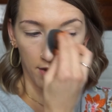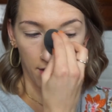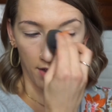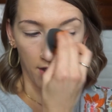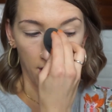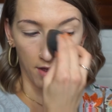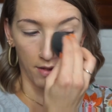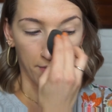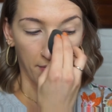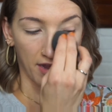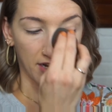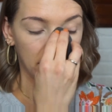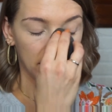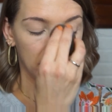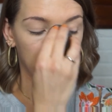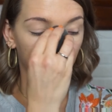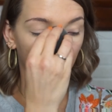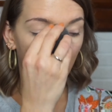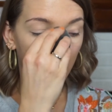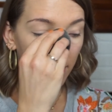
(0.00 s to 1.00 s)
I
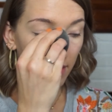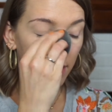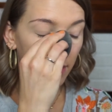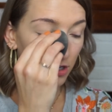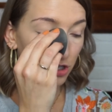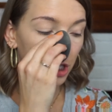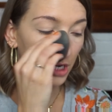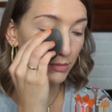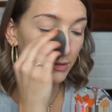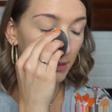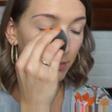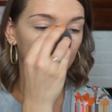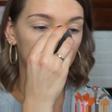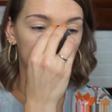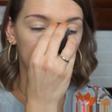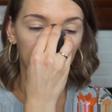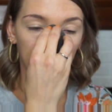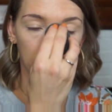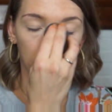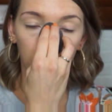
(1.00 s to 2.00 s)
did find that the Shape Tape
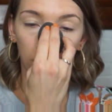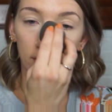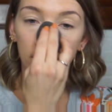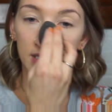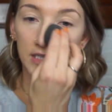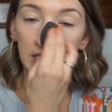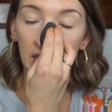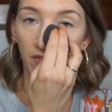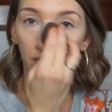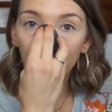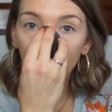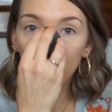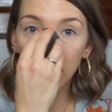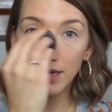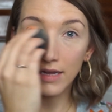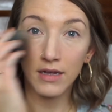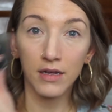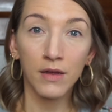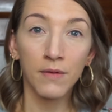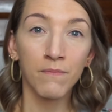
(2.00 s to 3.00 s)
concealer was giving
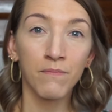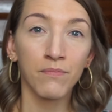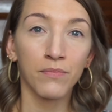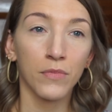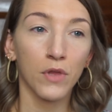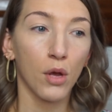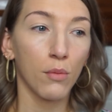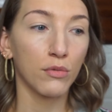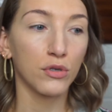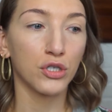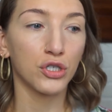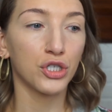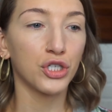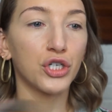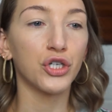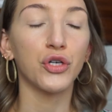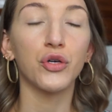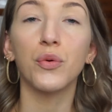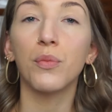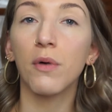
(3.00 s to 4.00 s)
me almost
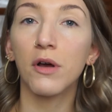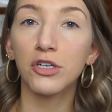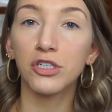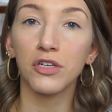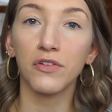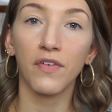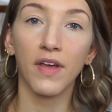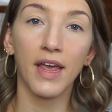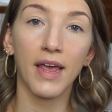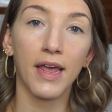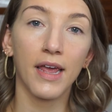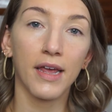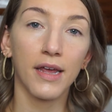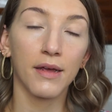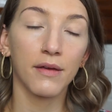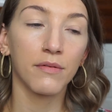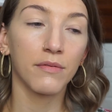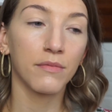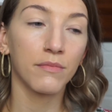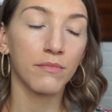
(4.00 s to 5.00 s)
too much of
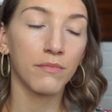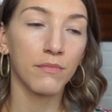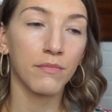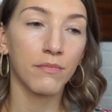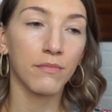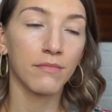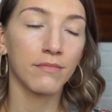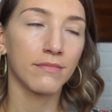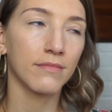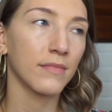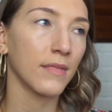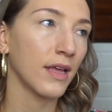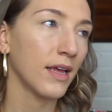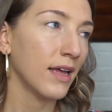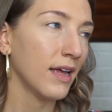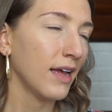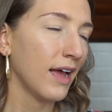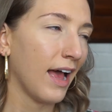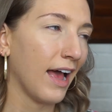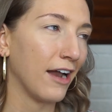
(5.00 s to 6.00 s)
a,
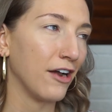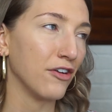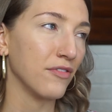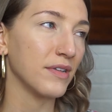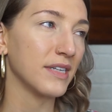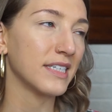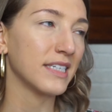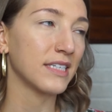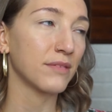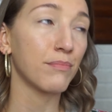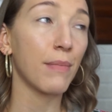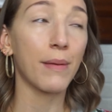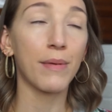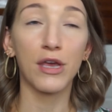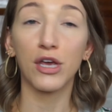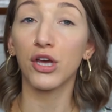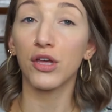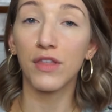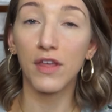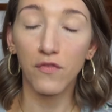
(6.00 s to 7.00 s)
I don't know, this is maybe
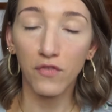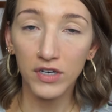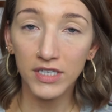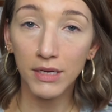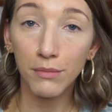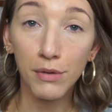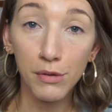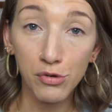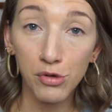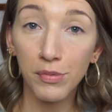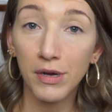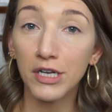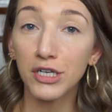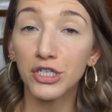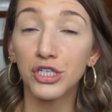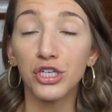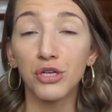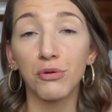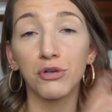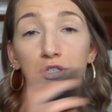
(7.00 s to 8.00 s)
a good thing for some people,
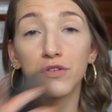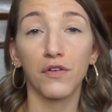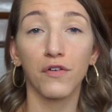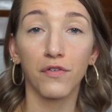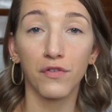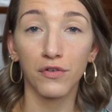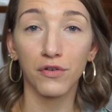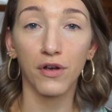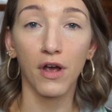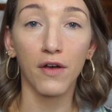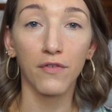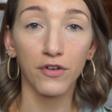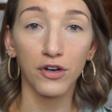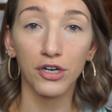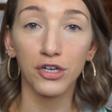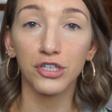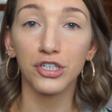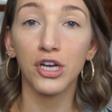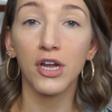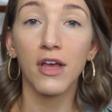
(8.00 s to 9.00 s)
but too much of a full
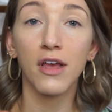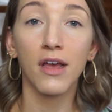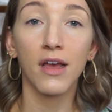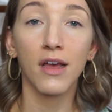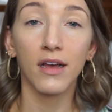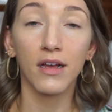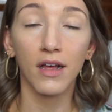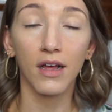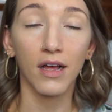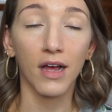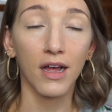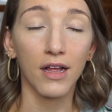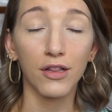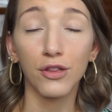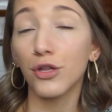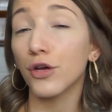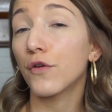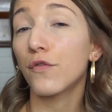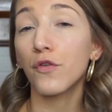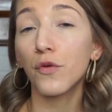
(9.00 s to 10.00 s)
coverage
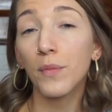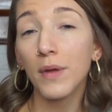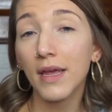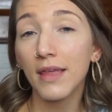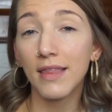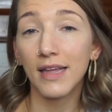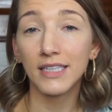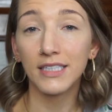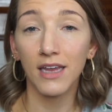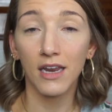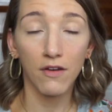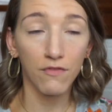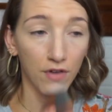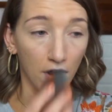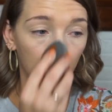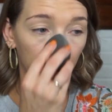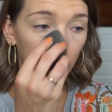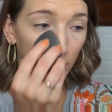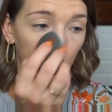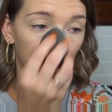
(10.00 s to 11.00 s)
look for me, and that's kind of
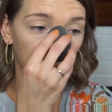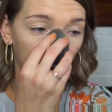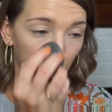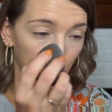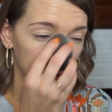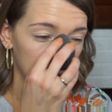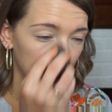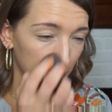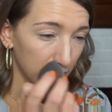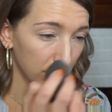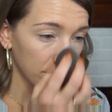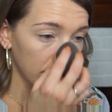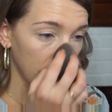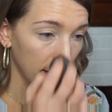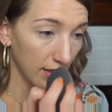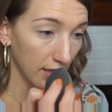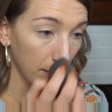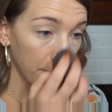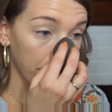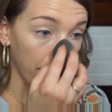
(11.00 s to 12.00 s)
not really what I've been into
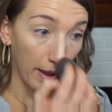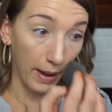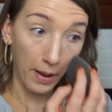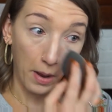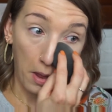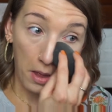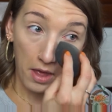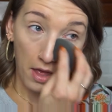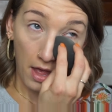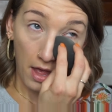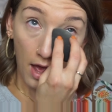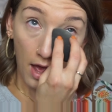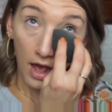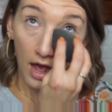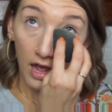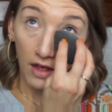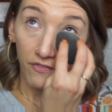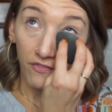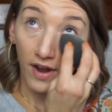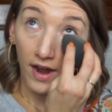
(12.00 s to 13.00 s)
lately. But
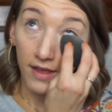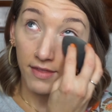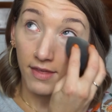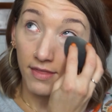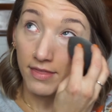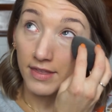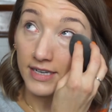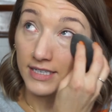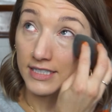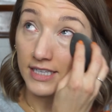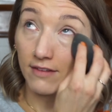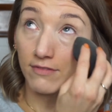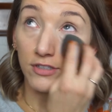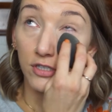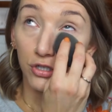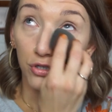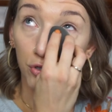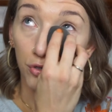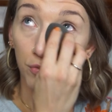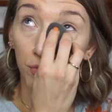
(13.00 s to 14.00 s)
I find that this gives
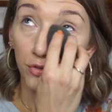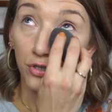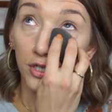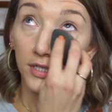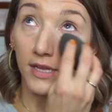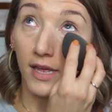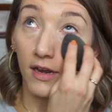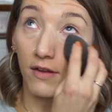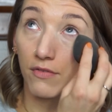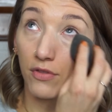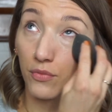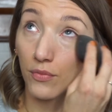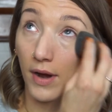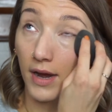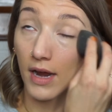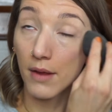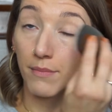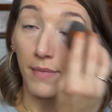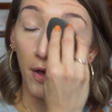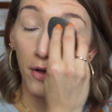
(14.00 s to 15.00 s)
you just kind of the
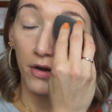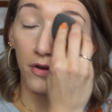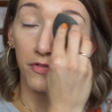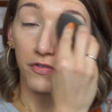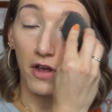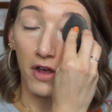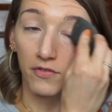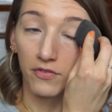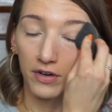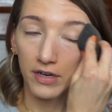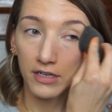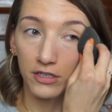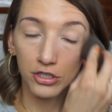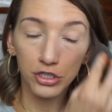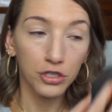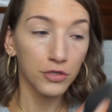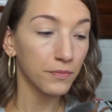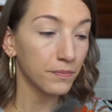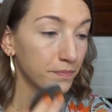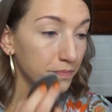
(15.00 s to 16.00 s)
right amount of
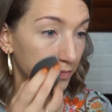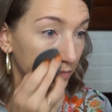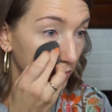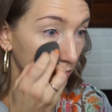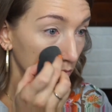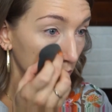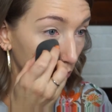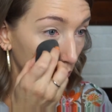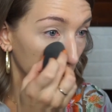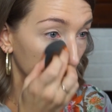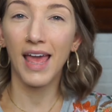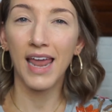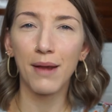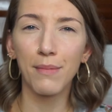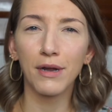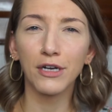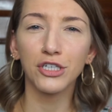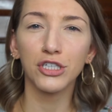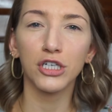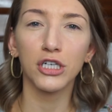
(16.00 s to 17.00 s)
coverage. And I'm
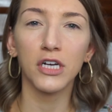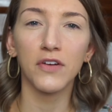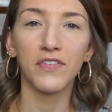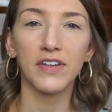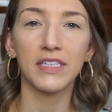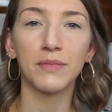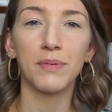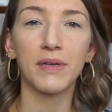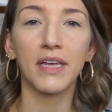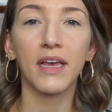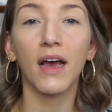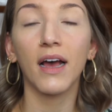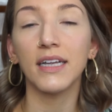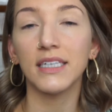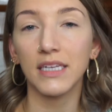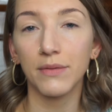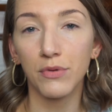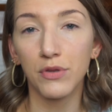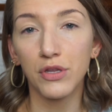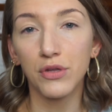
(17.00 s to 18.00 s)
not sure if it's
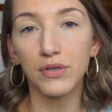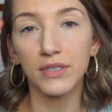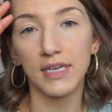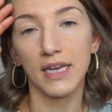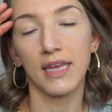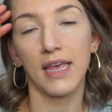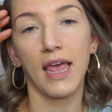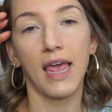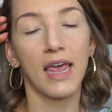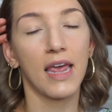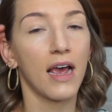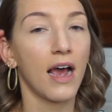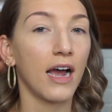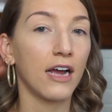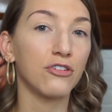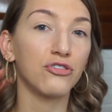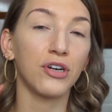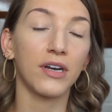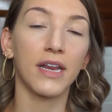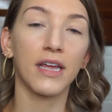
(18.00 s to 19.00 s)
because I've been using a
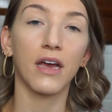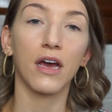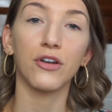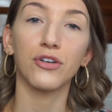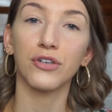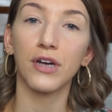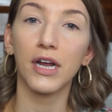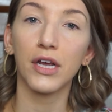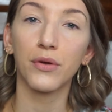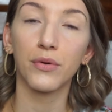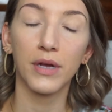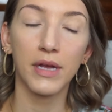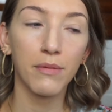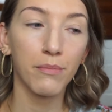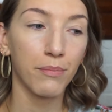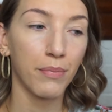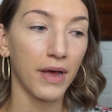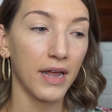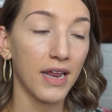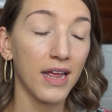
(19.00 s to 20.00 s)
hydrating under eye
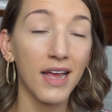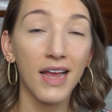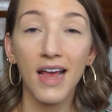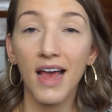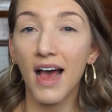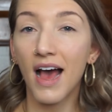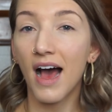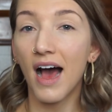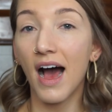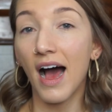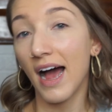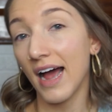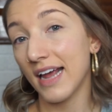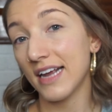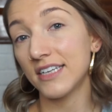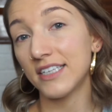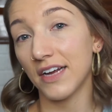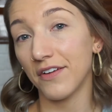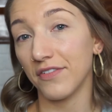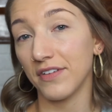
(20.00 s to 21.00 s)
cream, but I
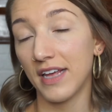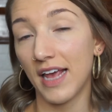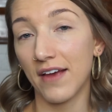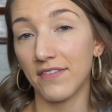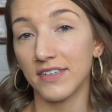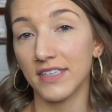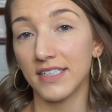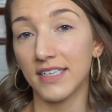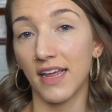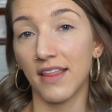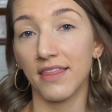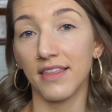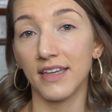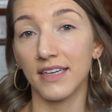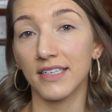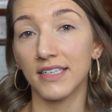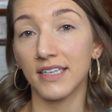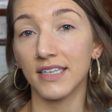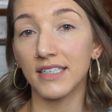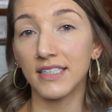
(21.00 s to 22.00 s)
definitely have to set
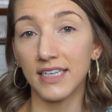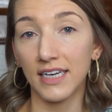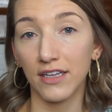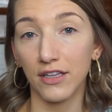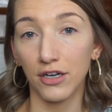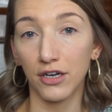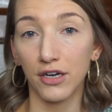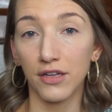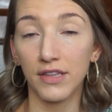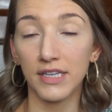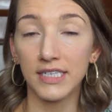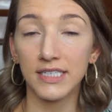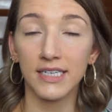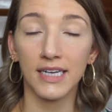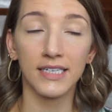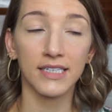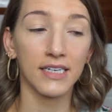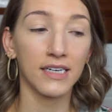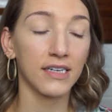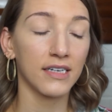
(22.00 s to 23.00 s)
this concealer. This
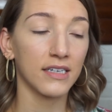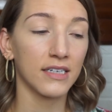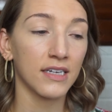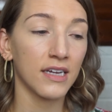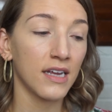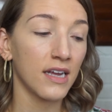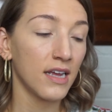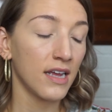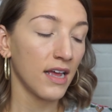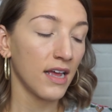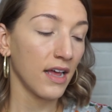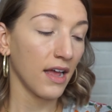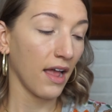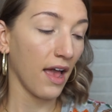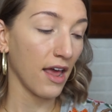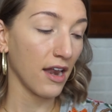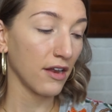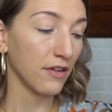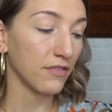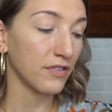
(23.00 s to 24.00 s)
doesn't
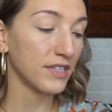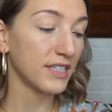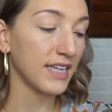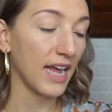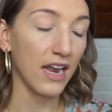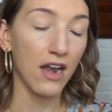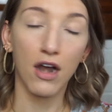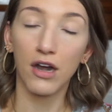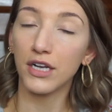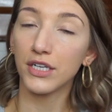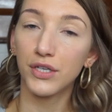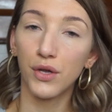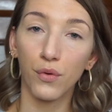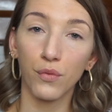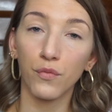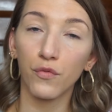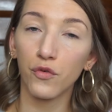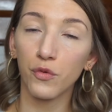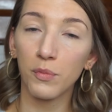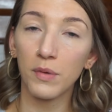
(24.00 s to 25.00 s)
kind of set on its
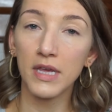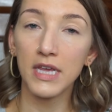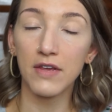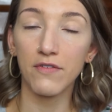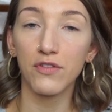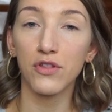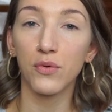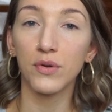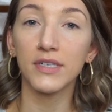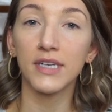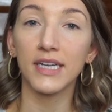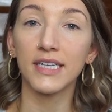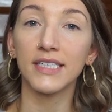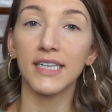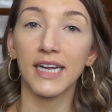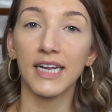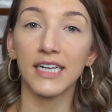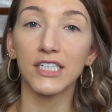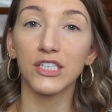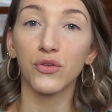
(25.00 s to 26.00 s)
own for me, even though it does
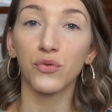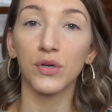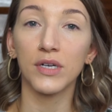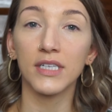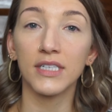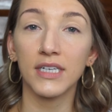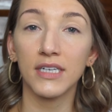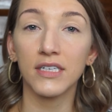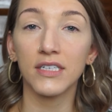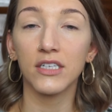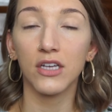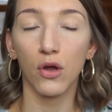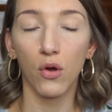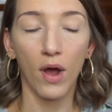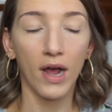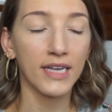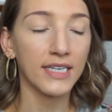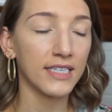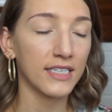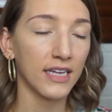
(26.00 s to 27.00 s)
say it's creaseless. So
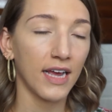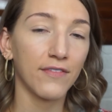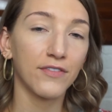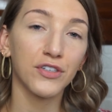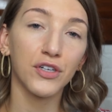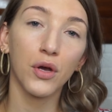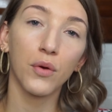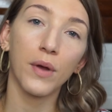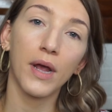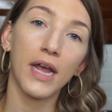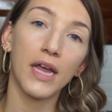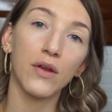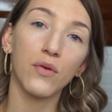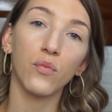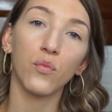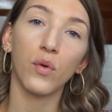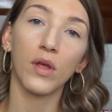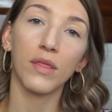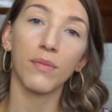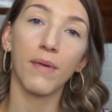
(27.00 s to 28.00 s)
I still have to go
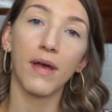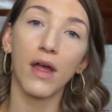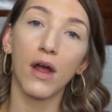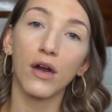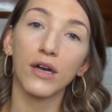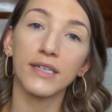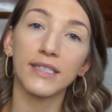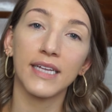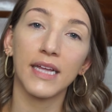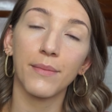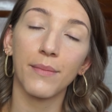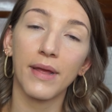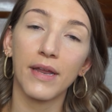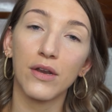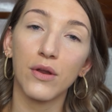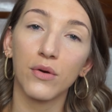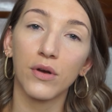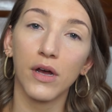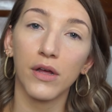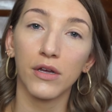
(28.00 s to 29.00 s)
in with my RCMA
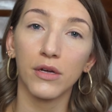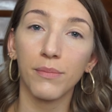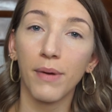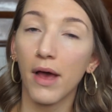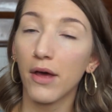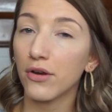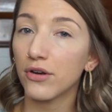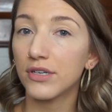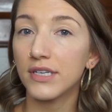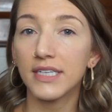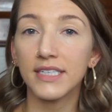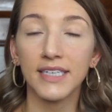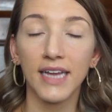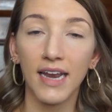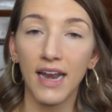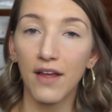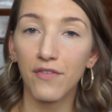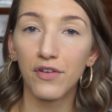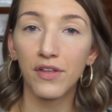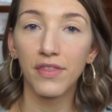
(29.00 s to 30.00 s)
No Color powder to
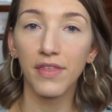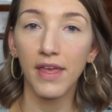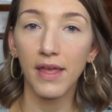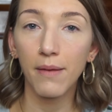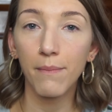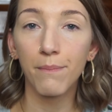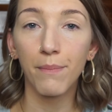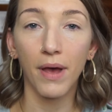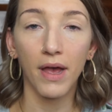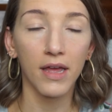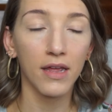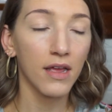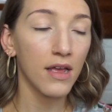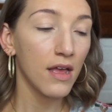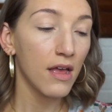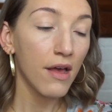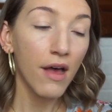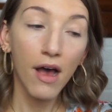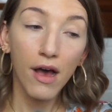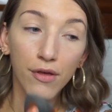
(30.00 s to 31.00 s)
set everything. But
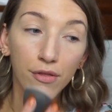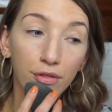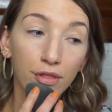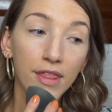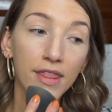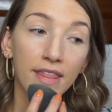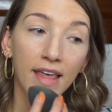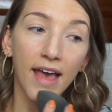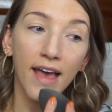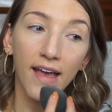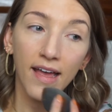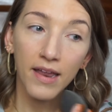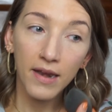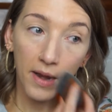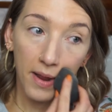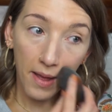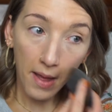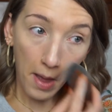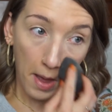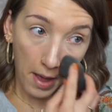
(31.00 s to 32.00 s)
other than that,
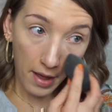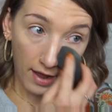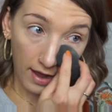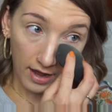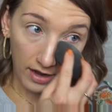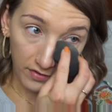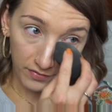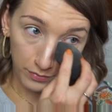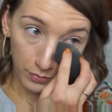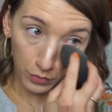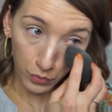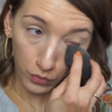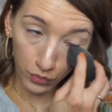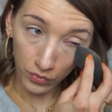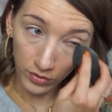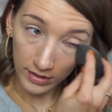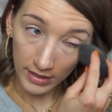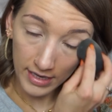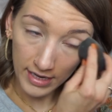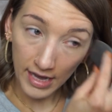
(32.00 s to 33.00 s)
I'm
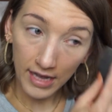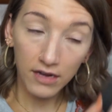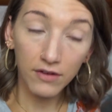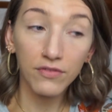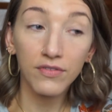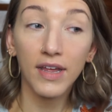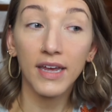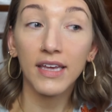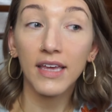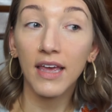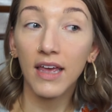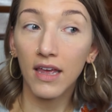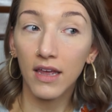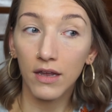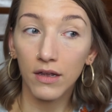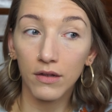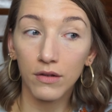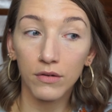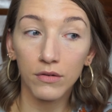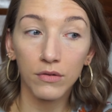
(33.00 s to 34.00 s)
really kind of
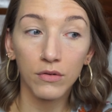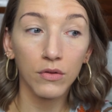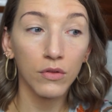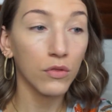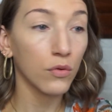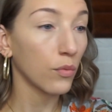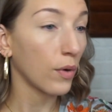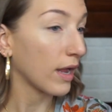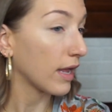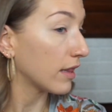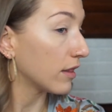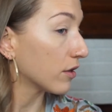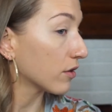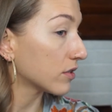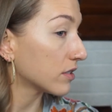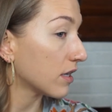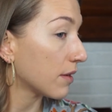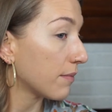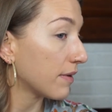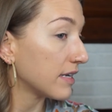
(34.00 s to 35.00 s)
liking the way it
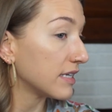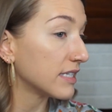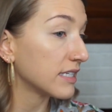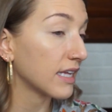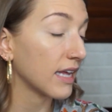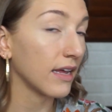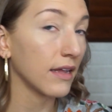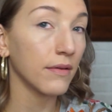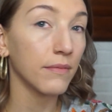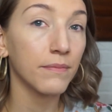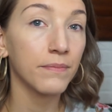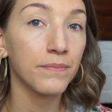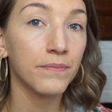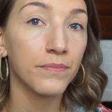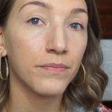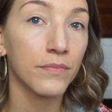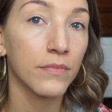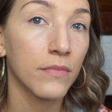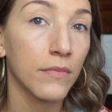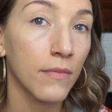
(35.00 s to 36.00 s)
looks on my skin.
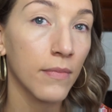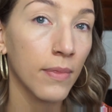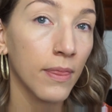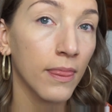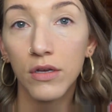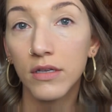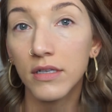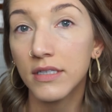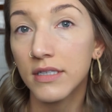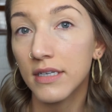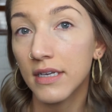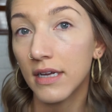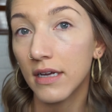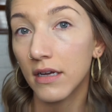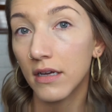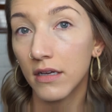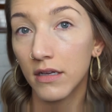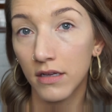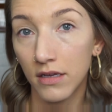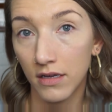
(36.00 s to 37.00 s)
You can
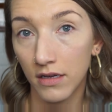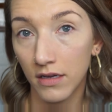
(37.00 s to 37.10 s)
see